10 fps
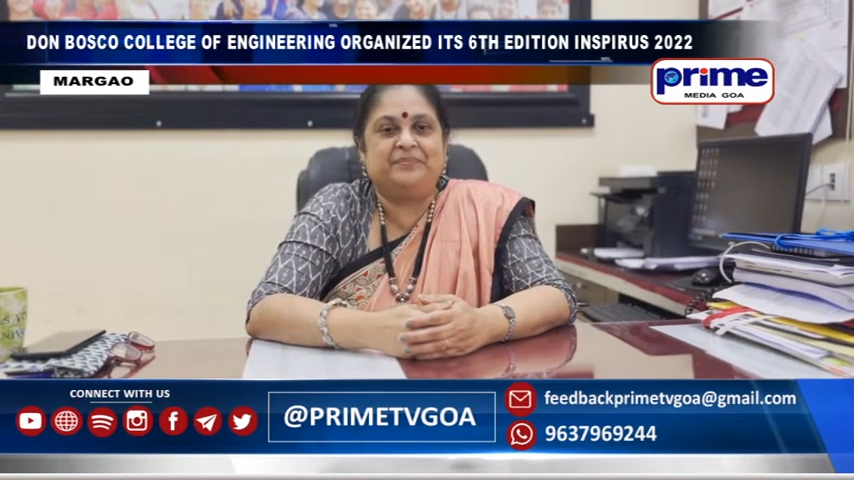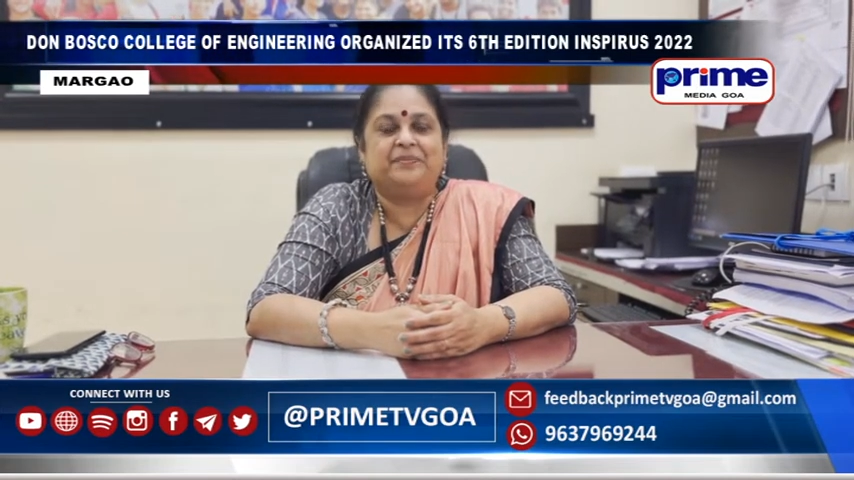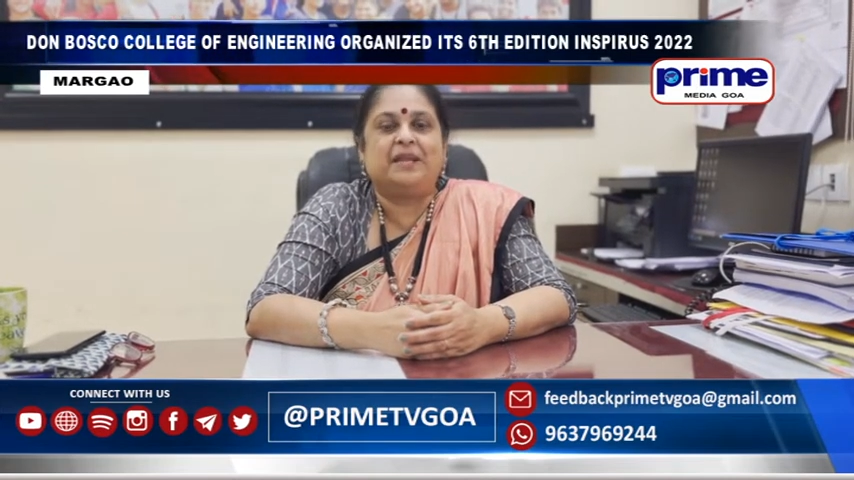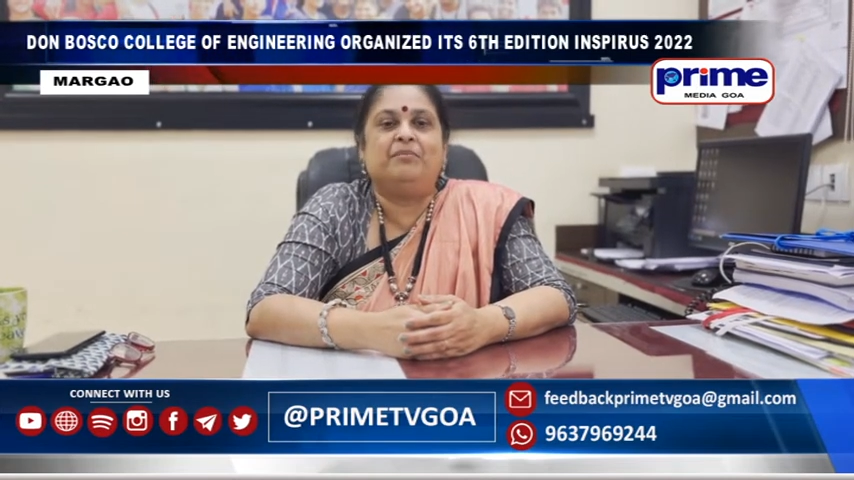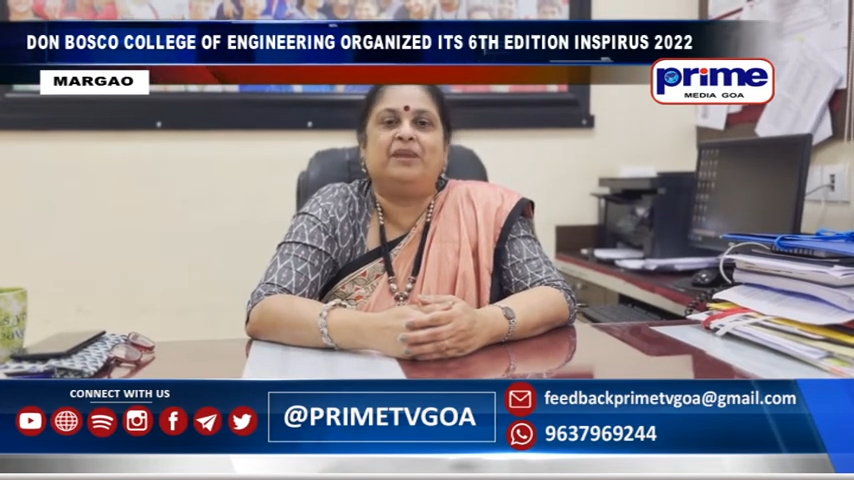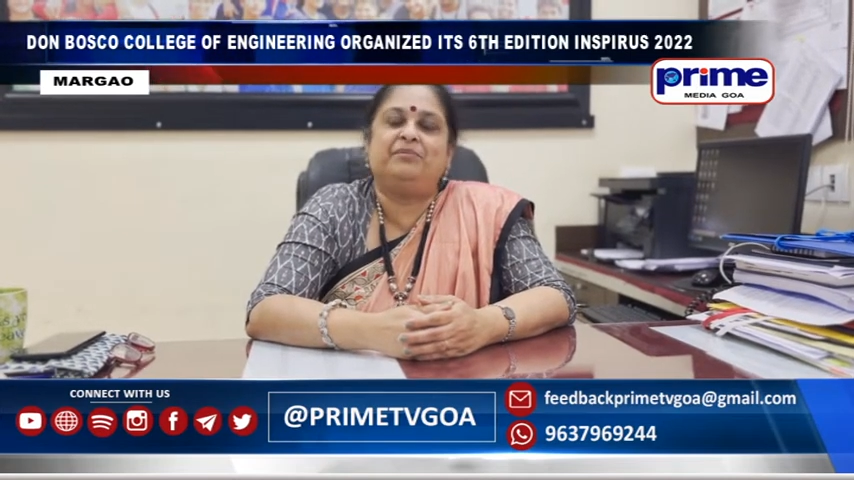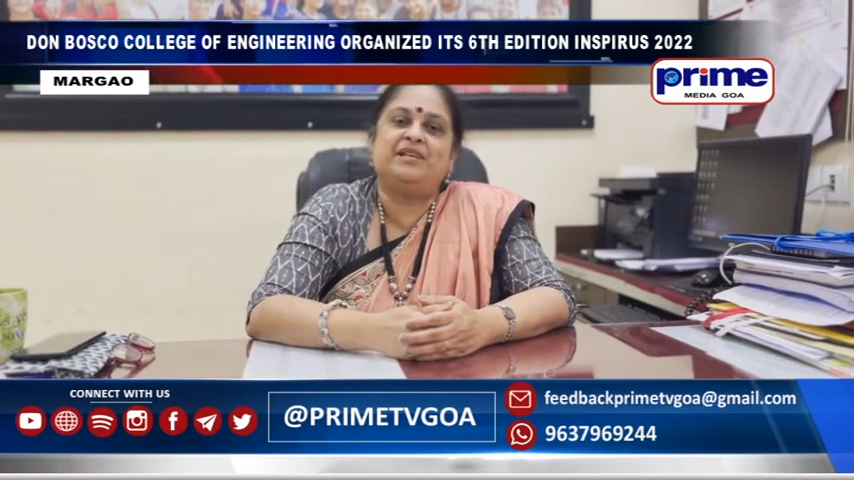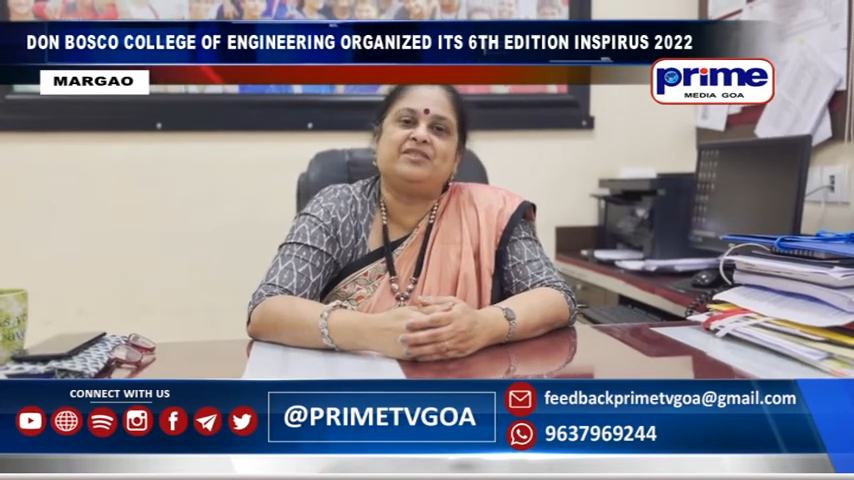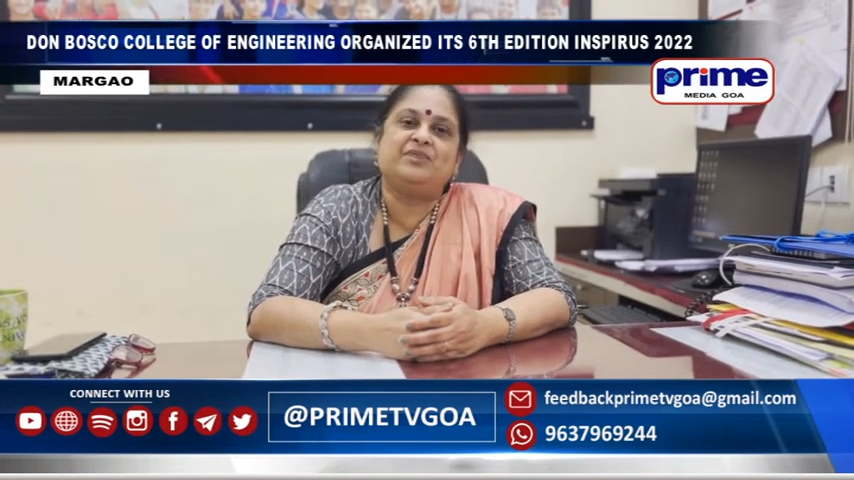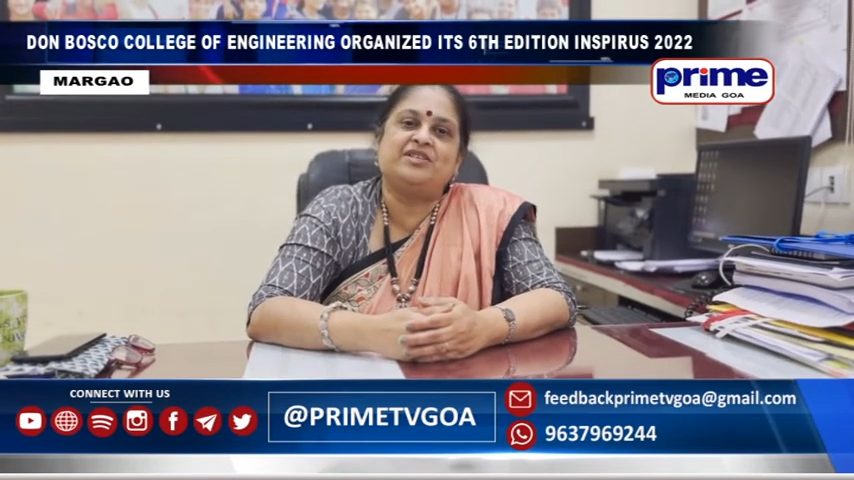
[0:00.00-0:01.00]
My
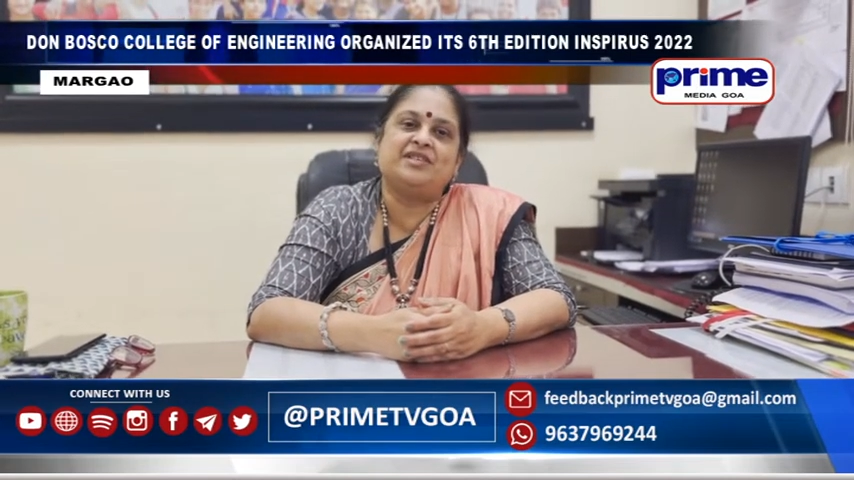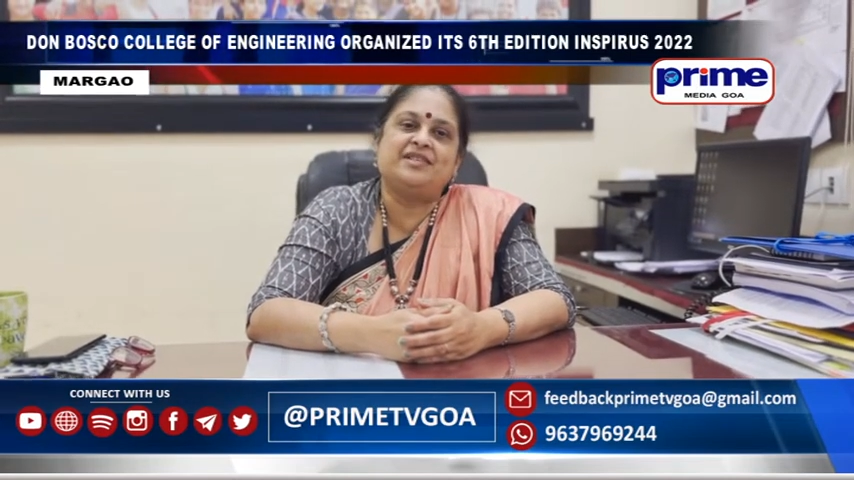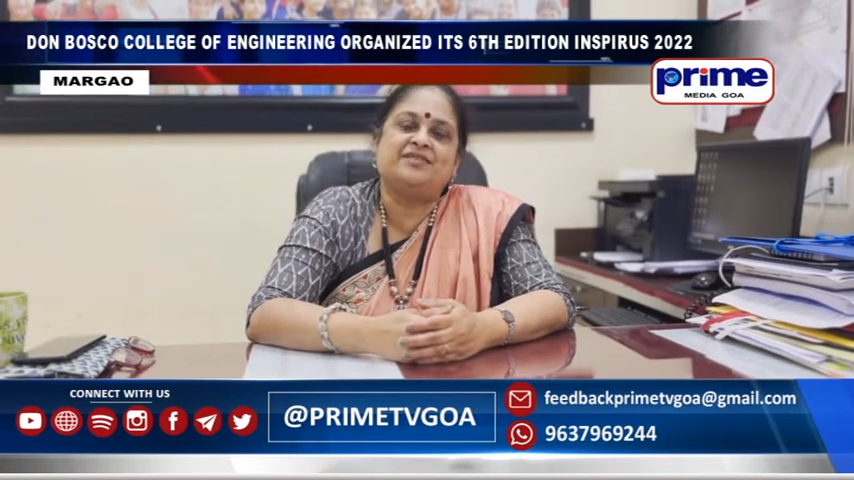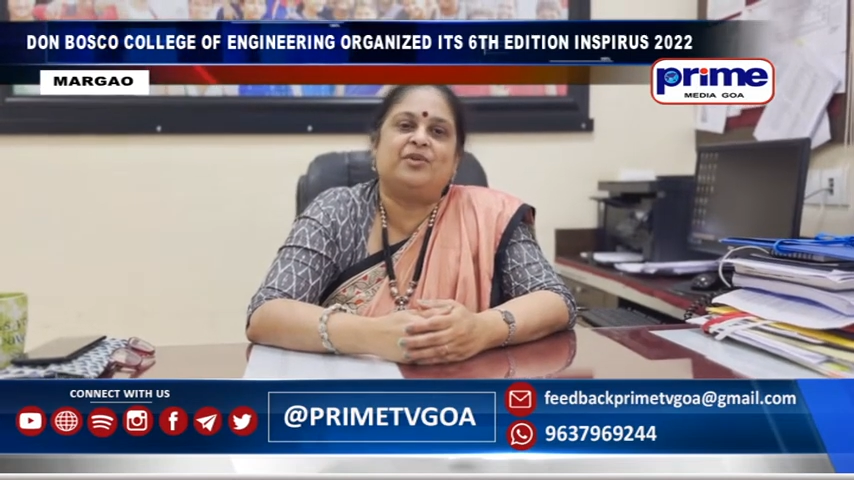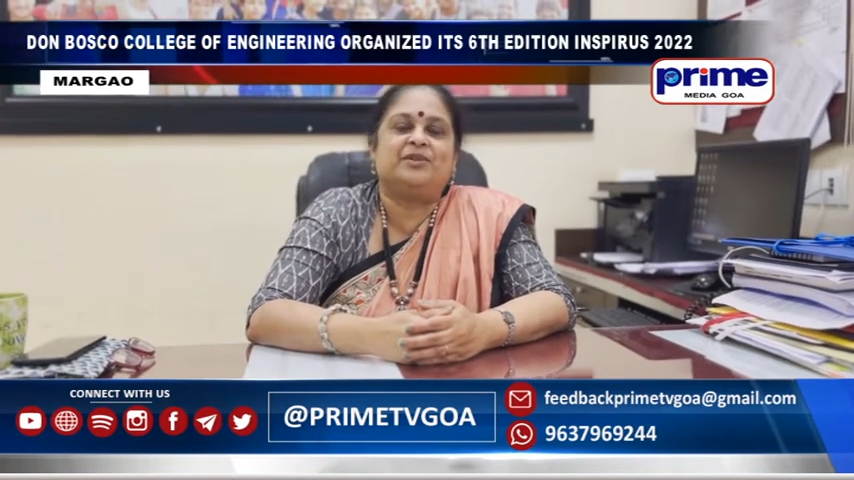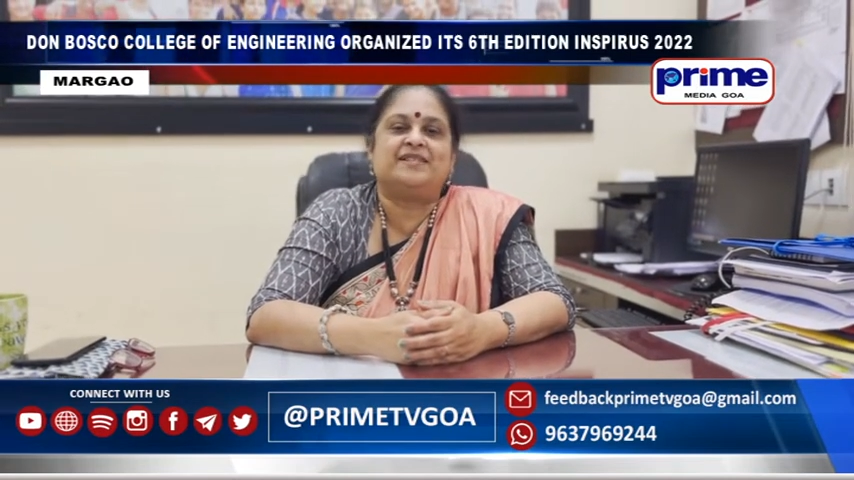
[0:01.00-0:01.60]
best wishes for the